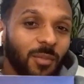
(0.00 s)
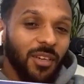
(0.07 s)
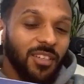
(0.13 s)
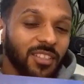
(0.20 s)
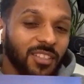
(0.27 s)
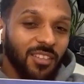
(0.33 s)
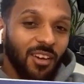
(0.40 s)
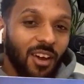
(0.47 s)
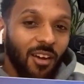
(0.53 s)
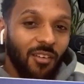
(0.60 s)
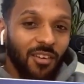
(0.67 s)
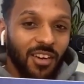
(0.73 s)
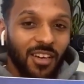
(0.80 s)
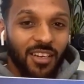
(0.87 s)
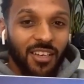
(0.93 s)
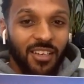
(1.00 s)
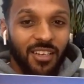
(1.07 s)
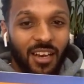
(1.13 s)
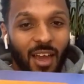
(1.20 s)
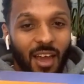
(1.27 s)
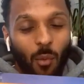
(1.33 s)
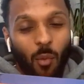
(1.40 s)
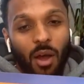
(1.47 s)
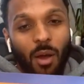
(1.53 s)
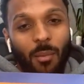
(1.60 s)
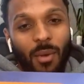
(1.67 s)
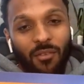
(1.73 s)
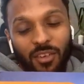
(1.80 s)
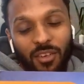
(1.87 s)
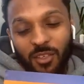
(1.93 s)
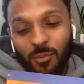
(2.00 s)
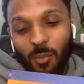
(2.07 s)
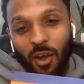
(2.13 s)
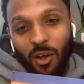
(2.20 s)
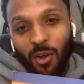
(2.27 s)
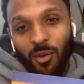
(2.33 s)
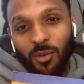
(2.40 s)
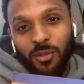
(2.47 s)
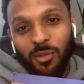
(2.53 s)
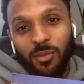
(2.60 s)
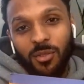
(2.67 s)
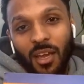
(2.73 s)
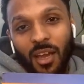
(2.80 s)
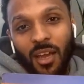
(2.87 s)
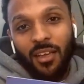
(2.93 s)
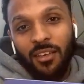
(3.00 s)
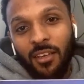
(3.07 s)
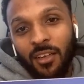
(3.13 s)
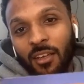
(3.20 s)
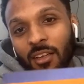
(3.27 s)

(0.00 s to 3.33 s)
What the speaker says: but this is currently like what I'm having as my go-to guide.